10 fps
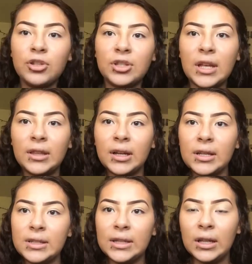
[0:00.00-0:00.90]
to set the
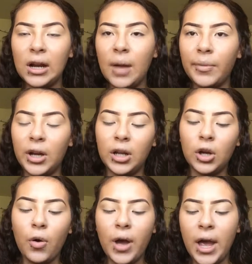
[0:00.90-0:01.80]
concealer, I'm gonna
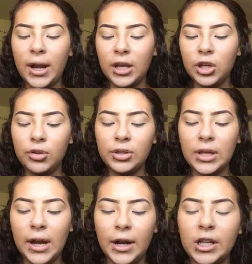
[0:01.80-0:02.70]
go ahead and use
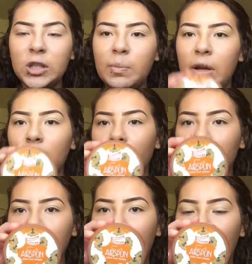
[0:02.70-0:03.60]
the Airspun
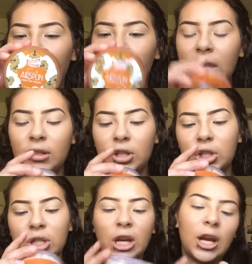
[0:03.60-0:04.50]
Loose powder in the
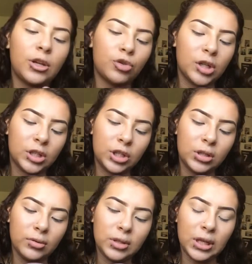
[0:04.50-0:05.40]
shade
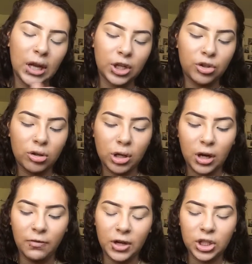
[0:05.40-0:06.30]
Translucent Extra
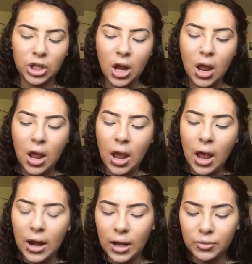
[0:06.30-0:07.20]
Coverage,
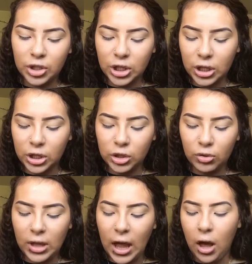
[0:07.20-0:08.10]
and I'm just gonna
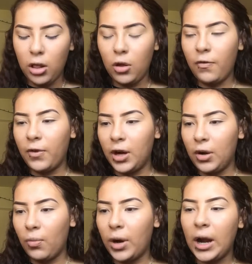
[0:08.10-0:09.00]
do that all
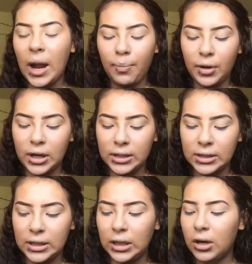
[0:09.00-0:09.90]
over where I put
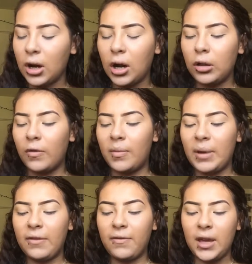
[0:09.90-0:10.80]
concealer, not all over
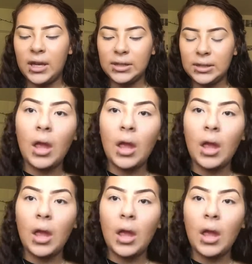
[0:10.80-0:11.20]
my face.